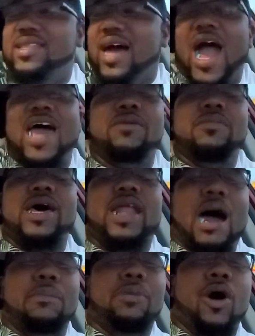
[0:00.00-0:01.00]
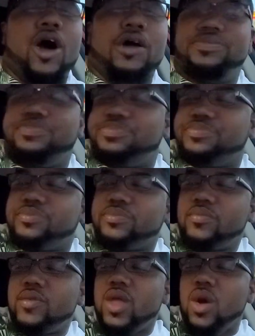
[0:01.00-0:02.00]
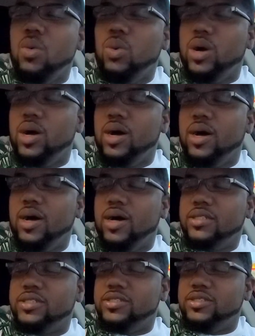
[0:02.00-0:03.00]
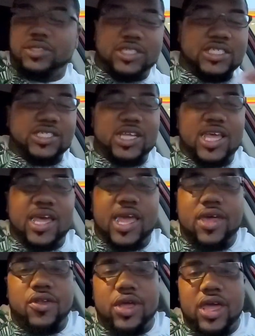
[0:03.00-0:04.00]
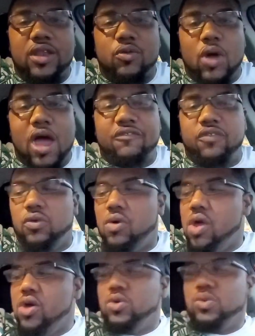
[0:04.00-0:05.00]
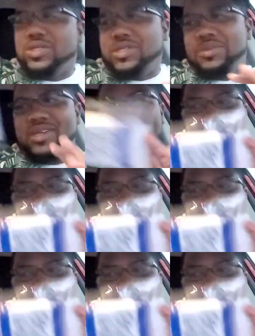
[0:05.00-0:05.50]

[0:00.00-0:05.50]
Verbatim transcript: The item that I bought uh, just to get entered in the raffle was, I mean,